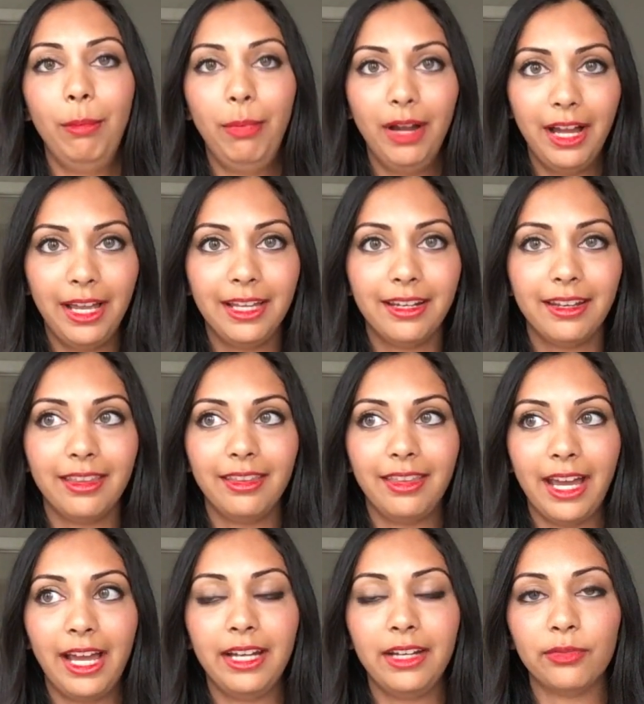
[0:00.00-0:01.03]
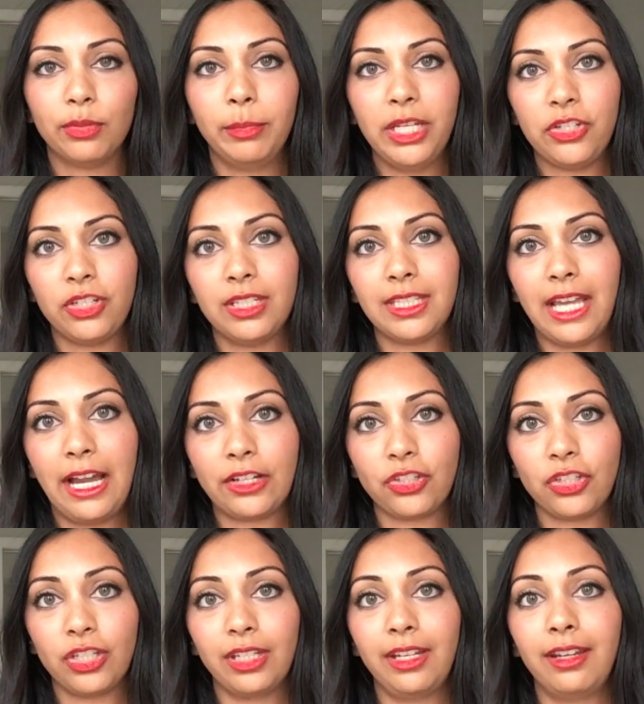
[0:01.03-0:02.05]
But that information is
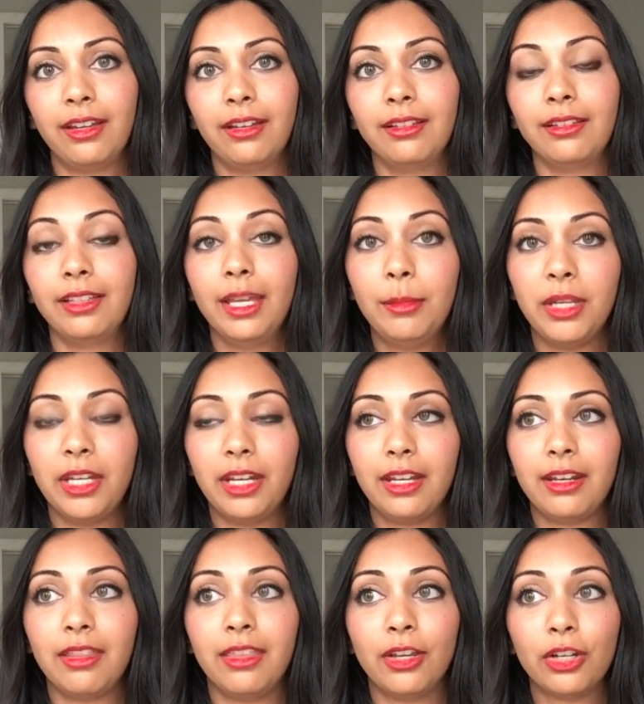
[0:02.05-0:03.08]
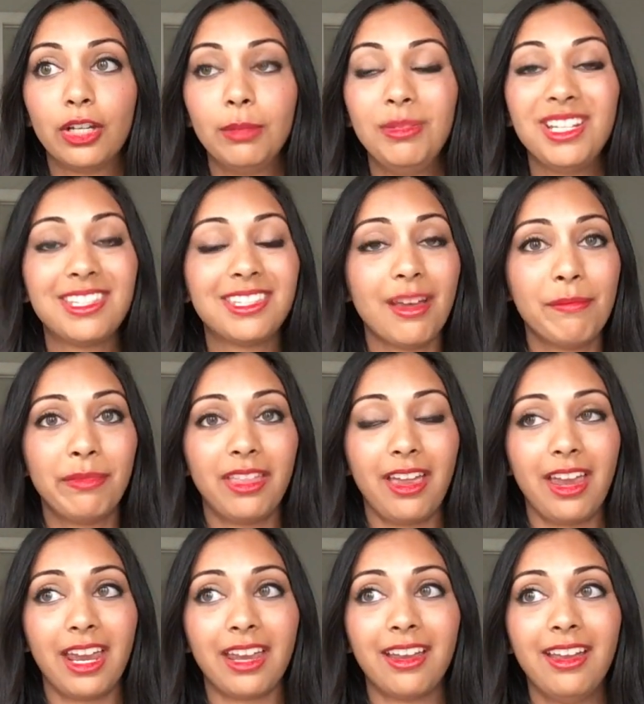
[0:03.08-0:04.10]
actually limited. There could be
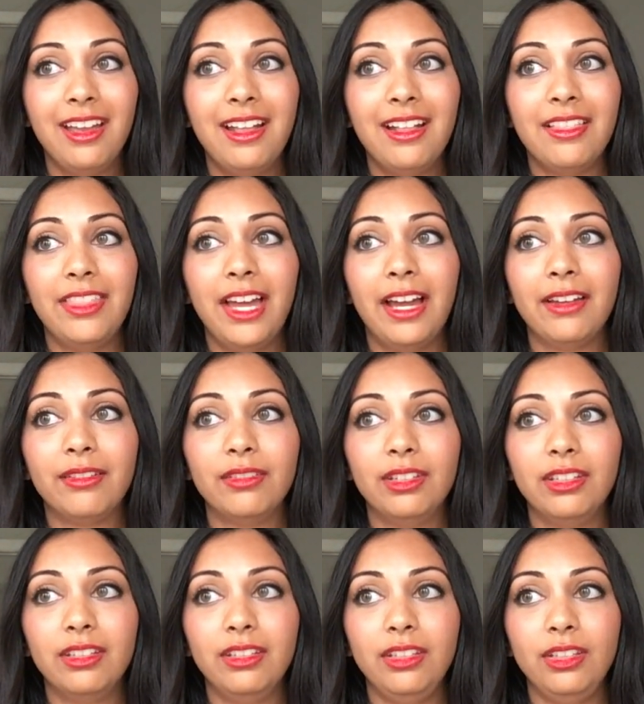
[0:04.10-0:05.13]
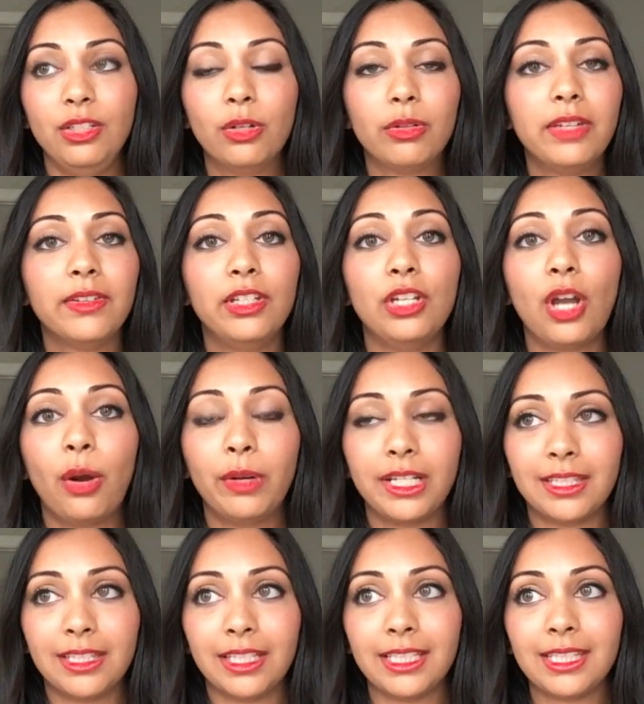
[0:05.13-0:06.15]
something that you don't even know
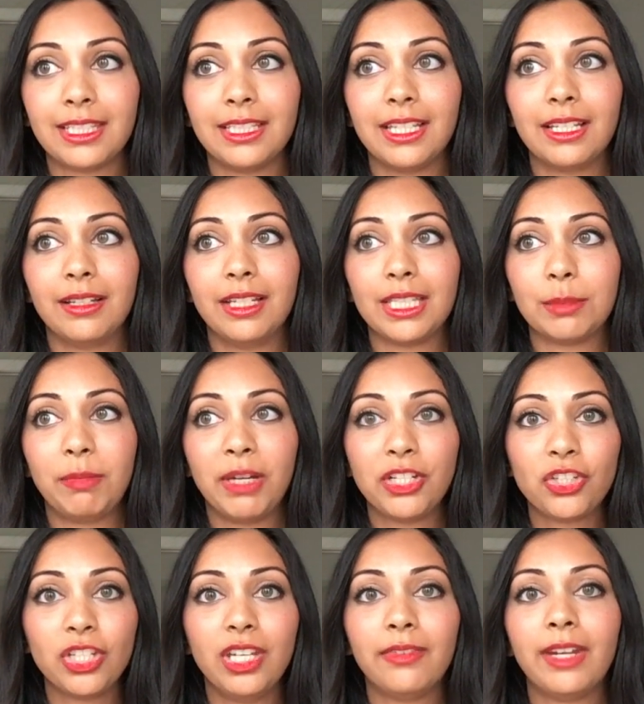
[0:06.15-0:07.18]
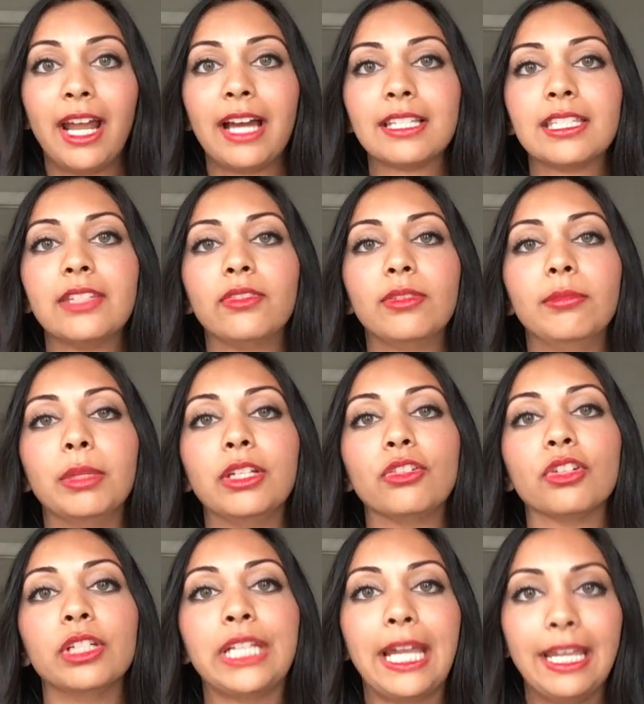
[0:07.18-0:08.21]
exists, especially if it hasn't even been
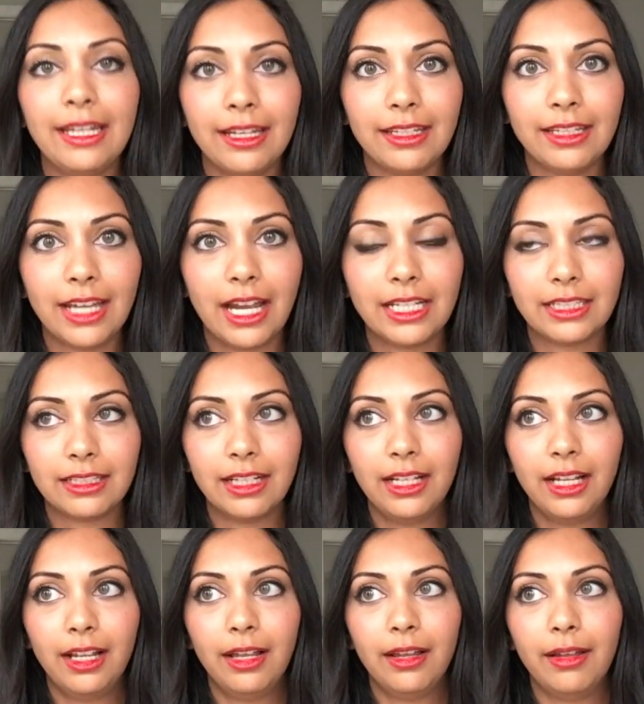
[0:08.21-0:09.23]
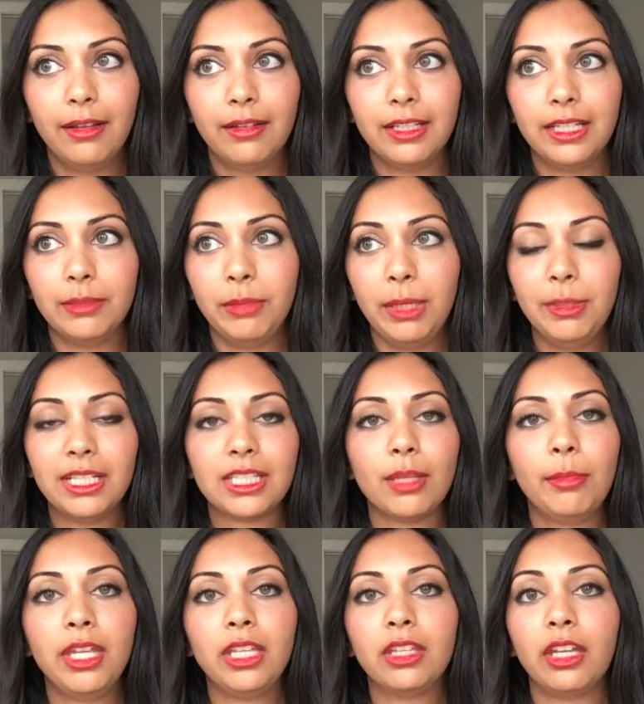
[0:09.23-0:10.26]
created yet. Maybe it's
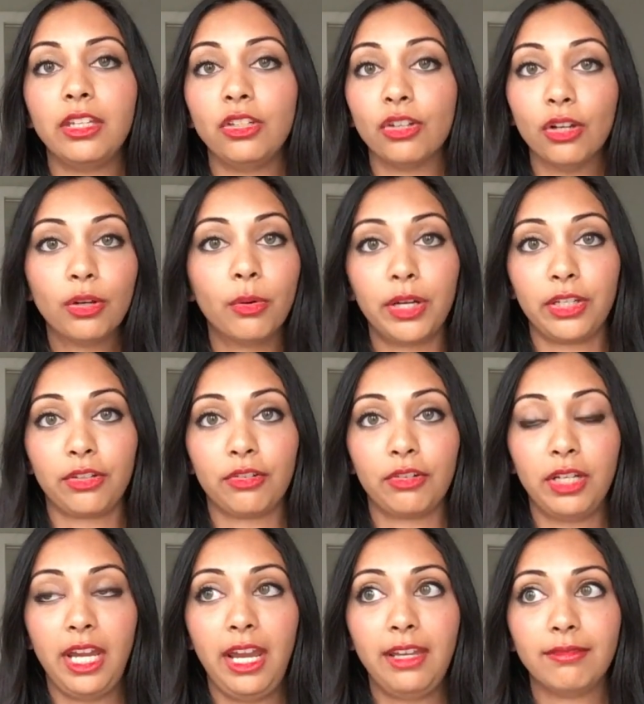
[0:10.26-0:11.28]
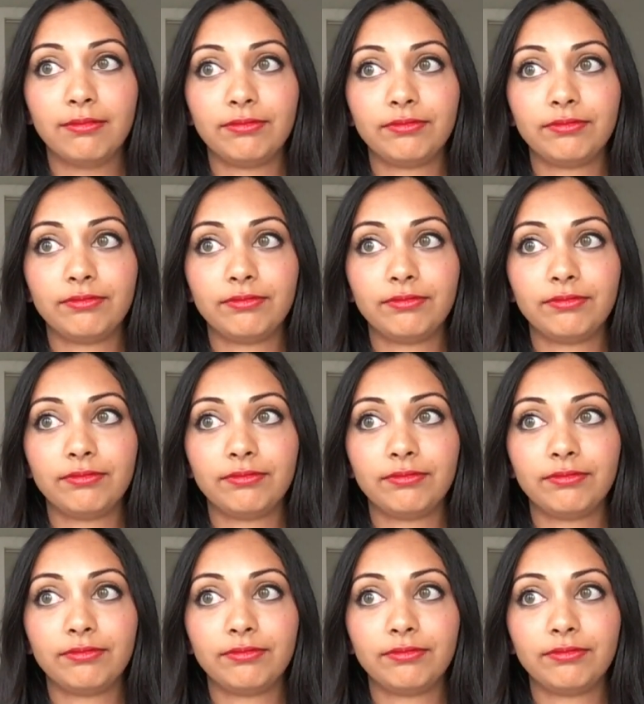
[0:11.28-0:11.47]
something that you're going to create.